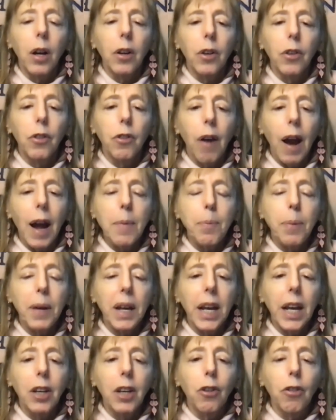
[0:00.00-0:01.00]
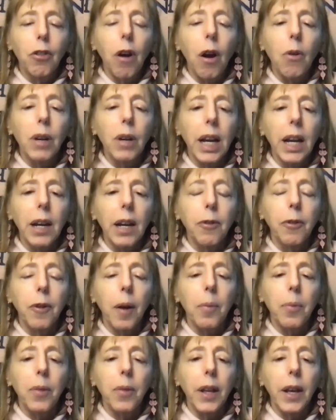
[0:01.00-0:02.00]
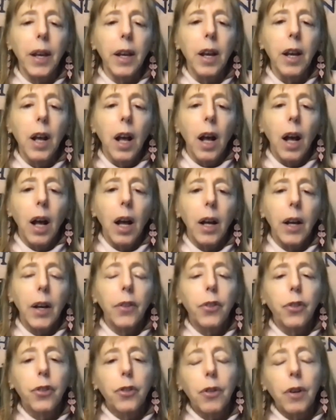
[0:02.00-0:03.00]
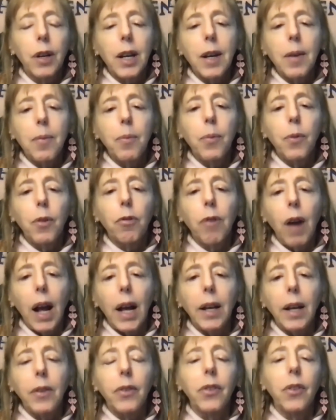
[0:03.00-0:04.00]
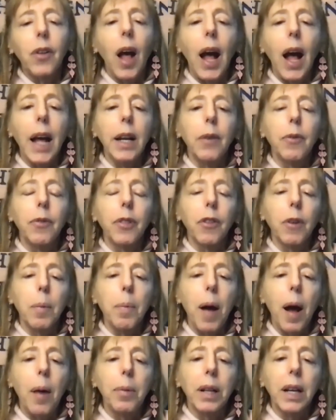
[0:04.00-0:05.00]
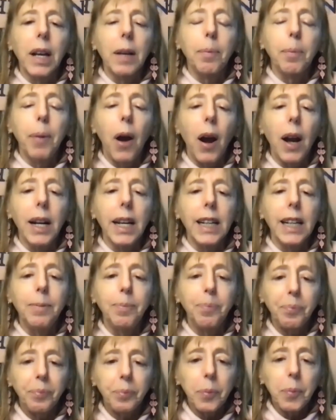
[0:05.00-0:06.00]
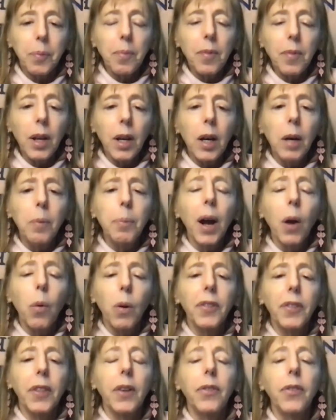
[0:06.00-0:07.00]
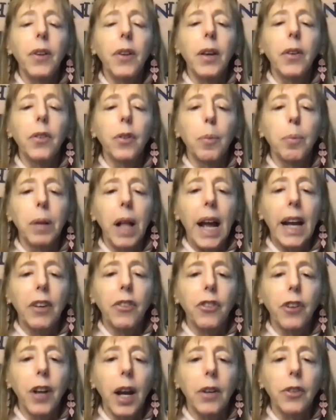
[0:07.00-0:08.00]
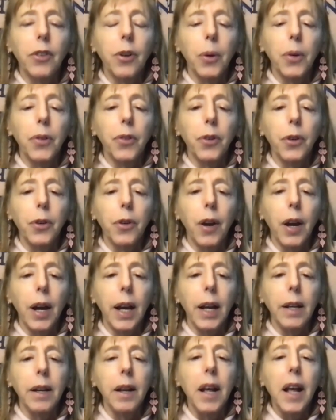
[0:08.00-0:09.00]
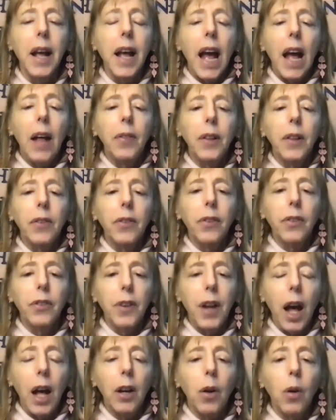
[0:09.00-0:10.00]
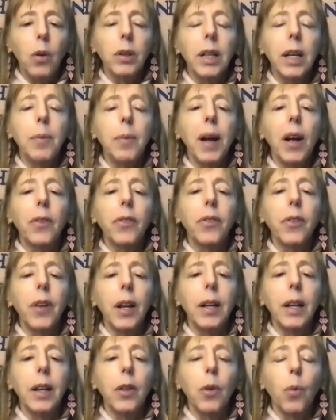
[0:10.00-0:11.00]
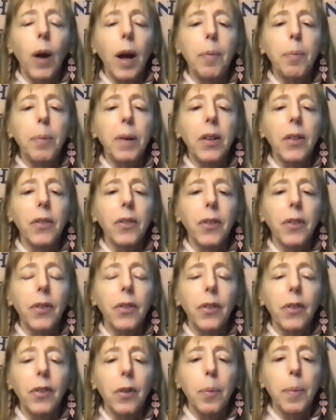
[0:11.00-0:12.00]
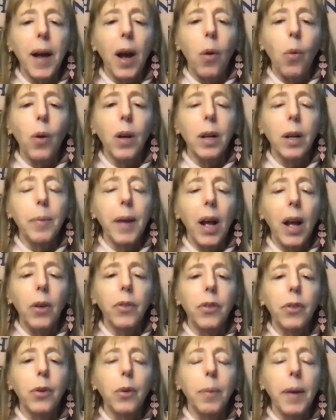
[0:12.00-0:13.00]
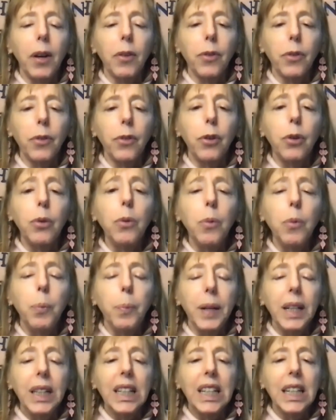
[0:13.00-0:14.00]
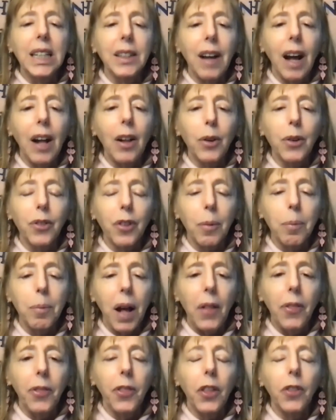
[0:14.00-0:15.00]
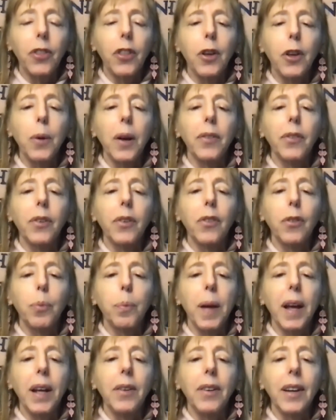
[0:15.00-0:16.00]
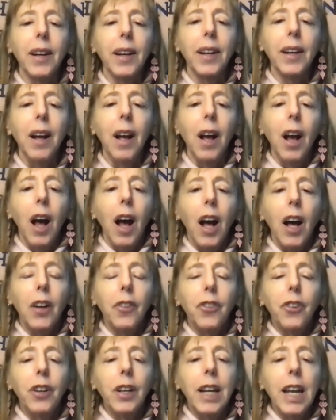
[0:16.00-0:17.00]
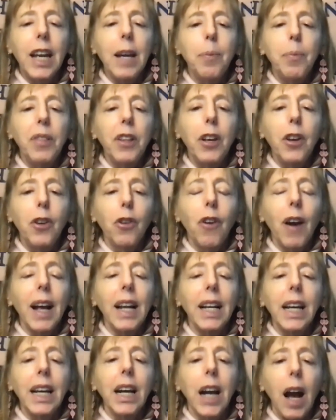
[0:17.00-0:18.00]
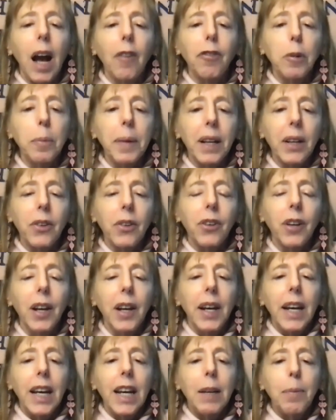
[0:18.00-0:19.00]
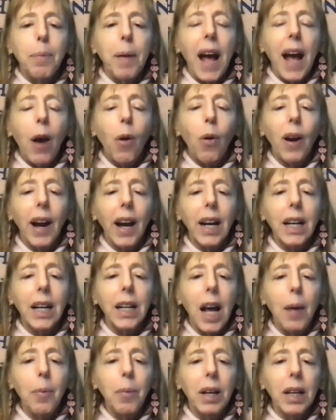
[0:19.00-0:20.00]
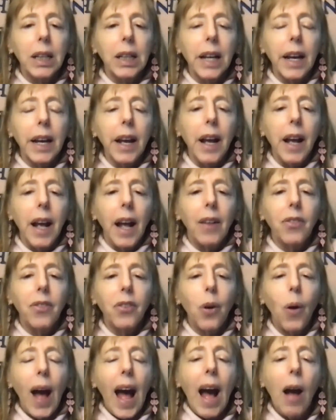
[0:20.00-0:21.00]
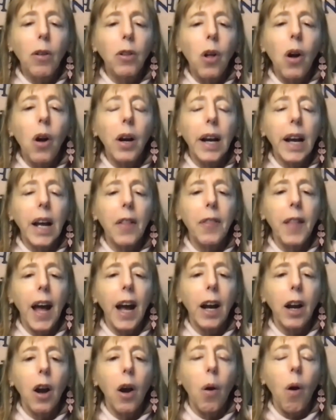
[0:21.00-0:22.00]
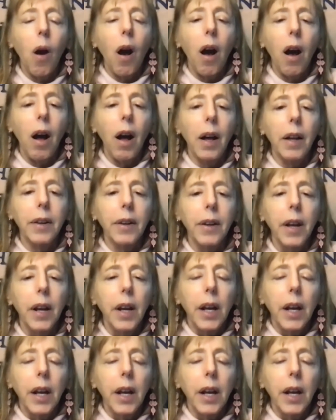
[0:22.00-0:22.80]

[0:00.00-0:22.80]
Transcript: griping and groaning from the extreme right side of the Republican Party about what they say is a blank check towards Ukraine. And this is not only about sending the weapons, this is about what amounts to about $2 billion a month that the U.S. is spending to keep the Ukrainian government in power economically. And so how long can that go on